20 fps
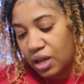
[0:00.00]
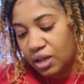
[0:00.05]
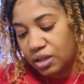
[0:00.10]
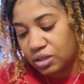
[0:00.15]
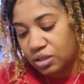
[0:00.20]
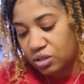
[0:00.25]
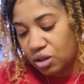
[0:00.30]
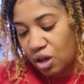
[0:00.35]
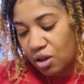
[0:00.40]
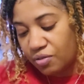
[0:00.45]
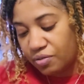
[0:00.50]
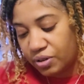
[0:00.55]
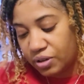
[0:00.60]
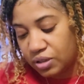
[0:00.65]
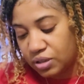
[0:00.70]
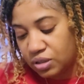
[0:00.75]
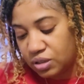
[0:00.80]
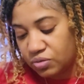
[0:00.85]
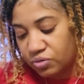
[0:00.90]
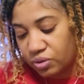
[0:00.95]
It
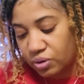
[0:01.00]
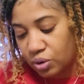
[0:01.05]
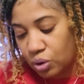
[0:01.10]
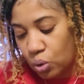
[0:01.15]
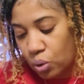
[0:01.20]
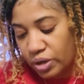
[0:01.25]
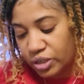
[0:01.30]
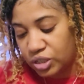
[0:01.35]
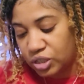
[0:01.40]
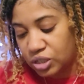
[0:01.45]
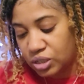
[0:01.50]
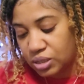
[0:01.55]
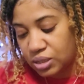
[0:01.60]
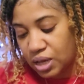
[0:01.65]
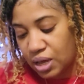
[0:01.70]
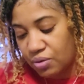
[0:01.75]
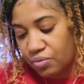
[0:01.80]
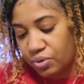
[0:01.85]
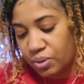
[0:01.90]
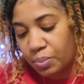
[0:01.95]
softens, quenches,
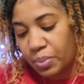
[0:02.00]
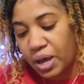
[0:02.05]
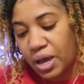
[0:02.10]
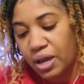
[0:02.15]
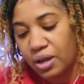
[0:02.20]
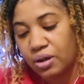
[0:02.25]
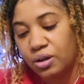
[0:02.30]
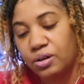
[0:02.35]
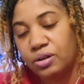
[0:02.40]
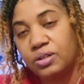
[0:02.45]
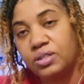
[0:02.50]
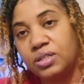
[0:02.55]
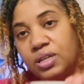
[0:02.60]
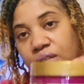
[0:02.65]
and repairs.